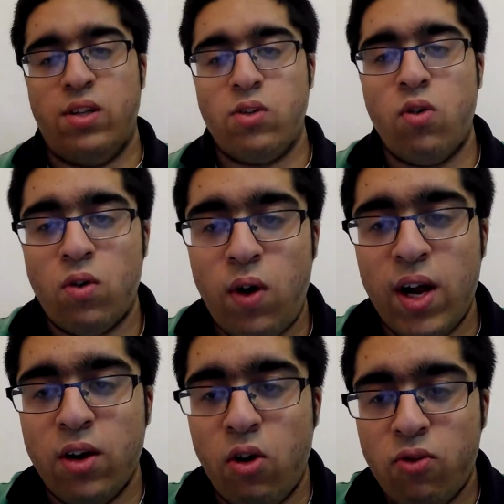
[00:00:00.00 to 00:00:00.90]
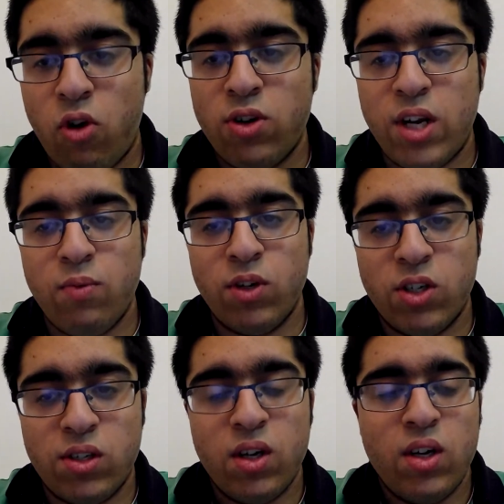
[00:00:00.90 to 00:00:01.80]
It's got quite a lot of content, which
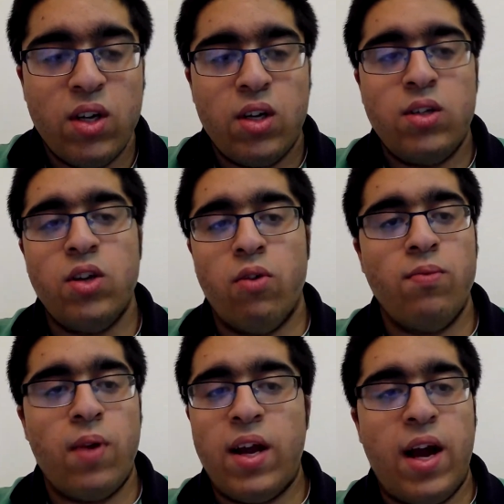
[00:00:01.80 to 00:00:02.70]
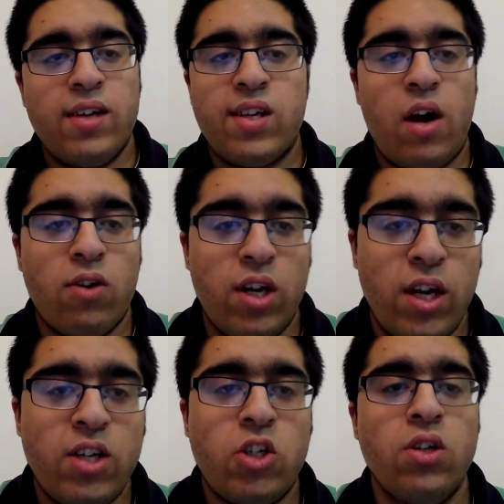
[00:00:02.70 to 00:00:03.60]
is it has
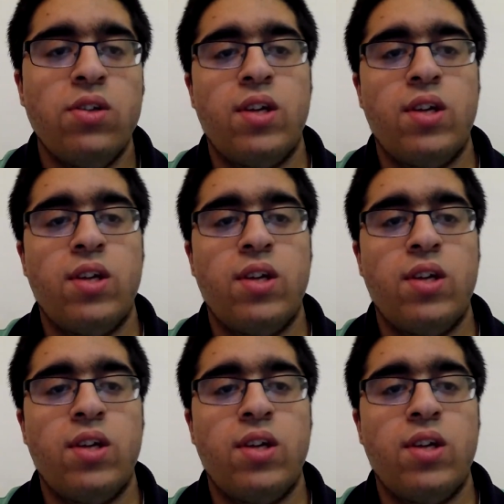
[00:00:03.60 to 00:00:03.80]
calculations,